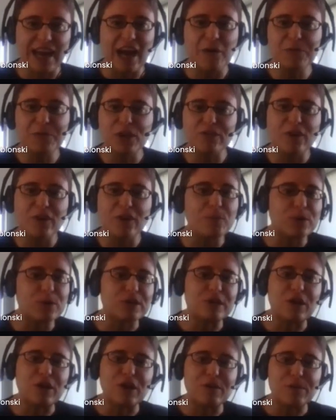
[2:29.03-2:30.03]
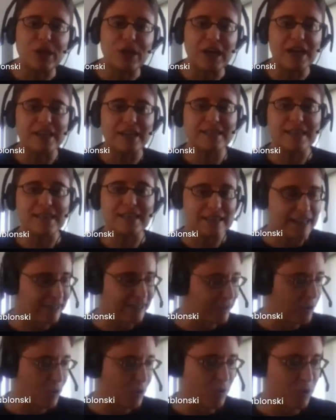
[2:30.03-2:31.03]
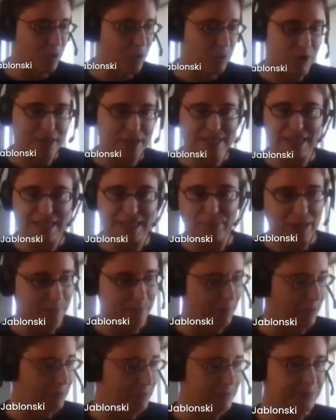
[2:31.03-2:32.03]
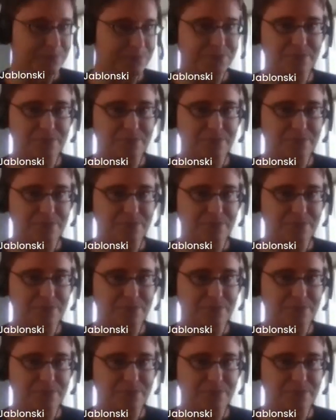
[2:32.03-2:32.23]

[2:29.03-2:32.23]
help developers learn because I like code, words, and people.